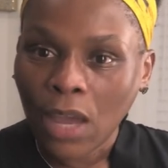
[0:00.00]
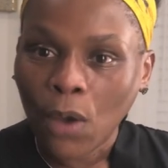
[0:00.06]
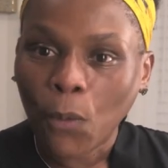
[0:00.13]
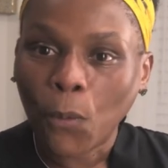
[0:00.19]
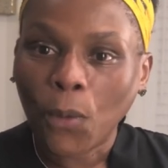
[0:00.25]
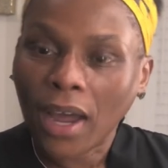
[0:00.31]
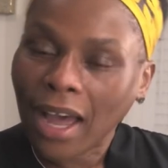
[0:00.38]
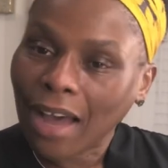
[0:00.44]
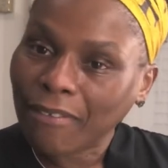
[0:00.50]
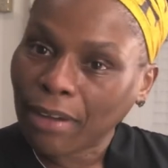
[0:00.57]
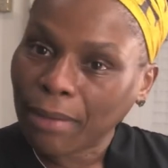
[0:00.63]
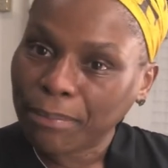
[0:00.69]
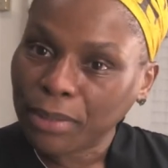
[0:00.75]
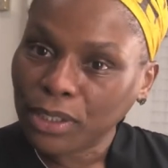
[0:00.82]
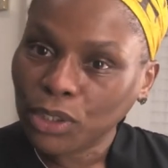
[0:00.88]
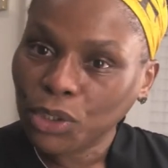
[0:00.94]
what have I
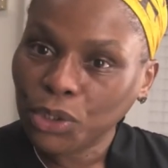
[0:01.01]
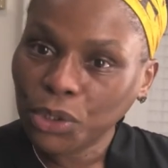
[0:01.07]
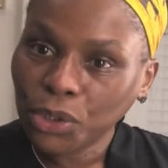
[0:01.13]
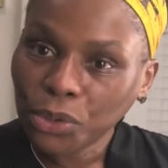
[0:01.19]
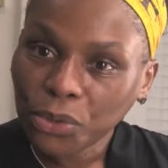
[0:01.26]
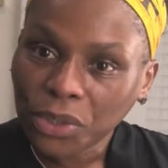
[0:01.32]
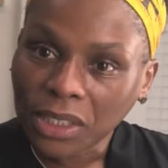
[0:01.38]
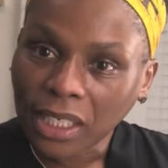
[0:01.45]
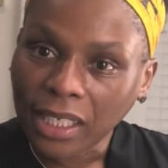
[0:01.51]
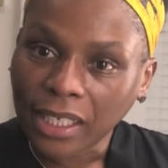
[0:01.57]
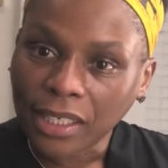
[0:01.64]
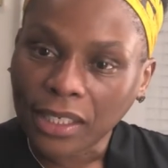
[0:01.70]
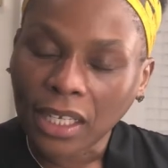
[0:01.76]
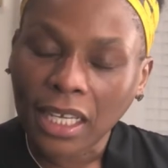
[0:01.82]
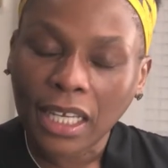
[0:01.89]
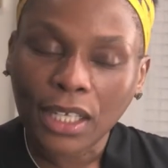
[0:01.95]
been
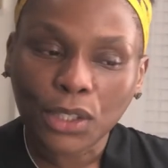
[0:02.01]
using